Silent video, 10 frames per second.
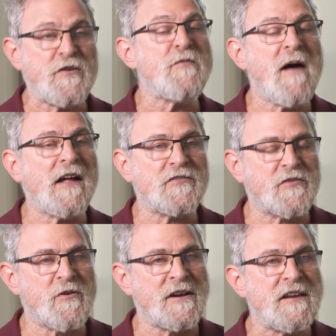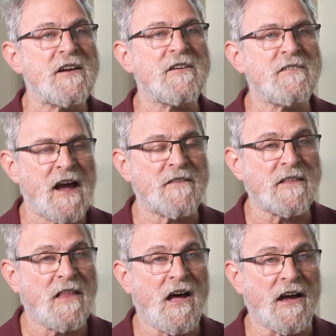few months or a year down
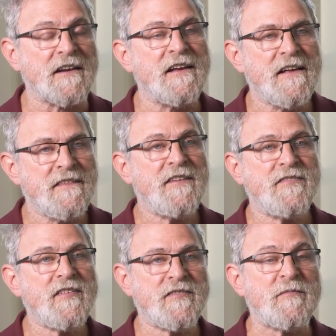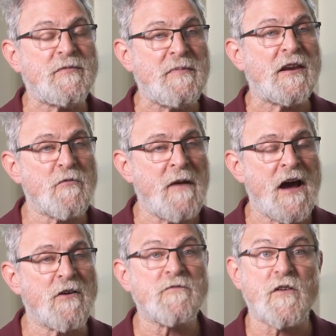the line. This system's been
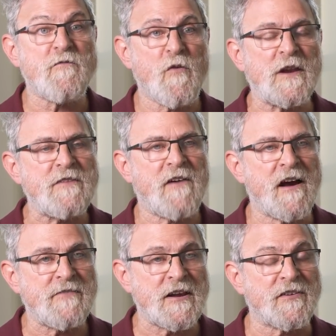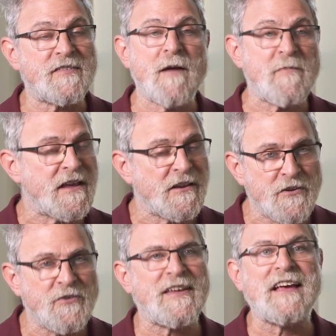around for 45 years, and we can
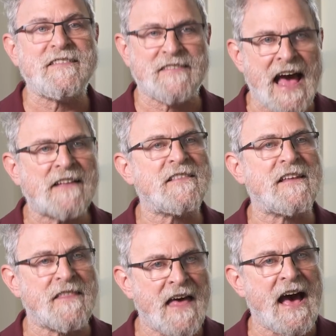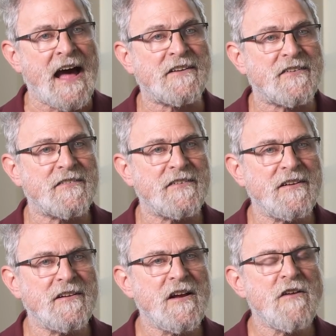use exactly that
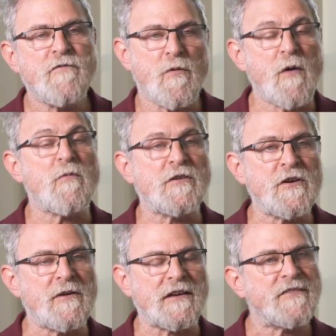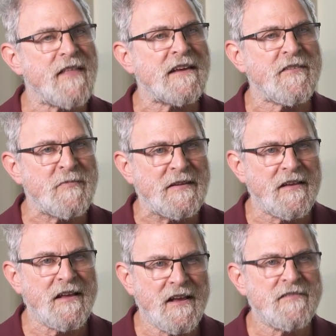for what we're doing. So that gives me
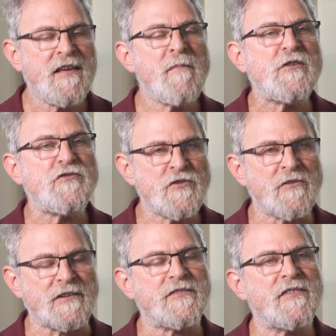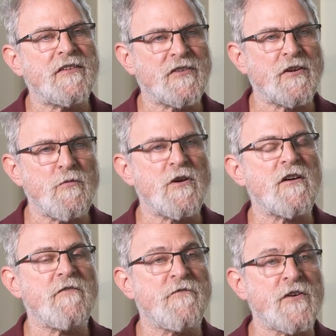some assurance that's going to
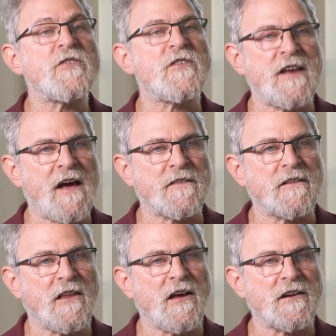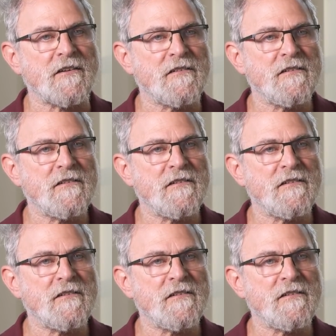work further down the line.